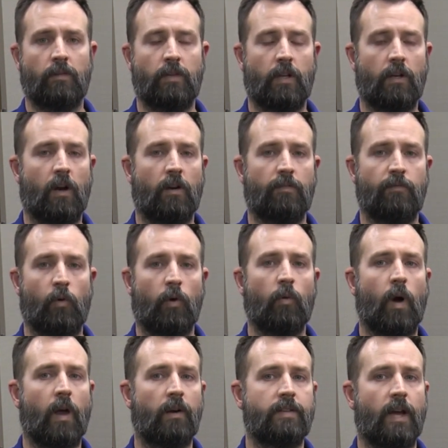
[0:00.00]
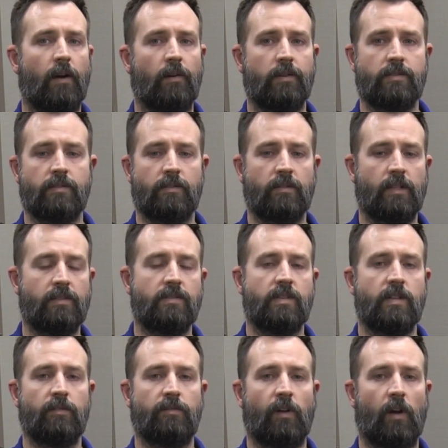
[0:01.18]
There are 4 water towers in
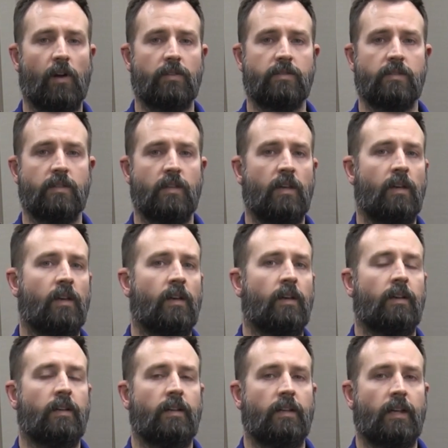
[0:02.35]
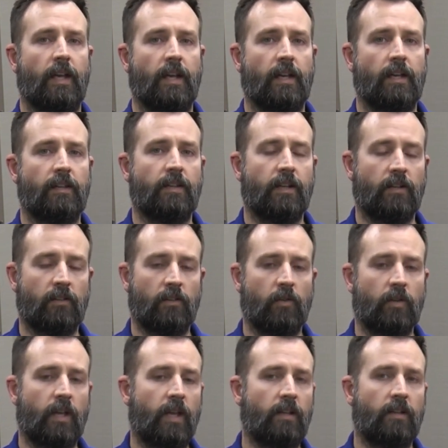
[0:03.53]
Cedar Falls, and they are
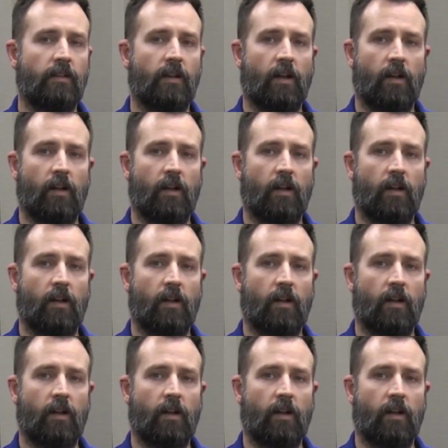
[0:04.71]
located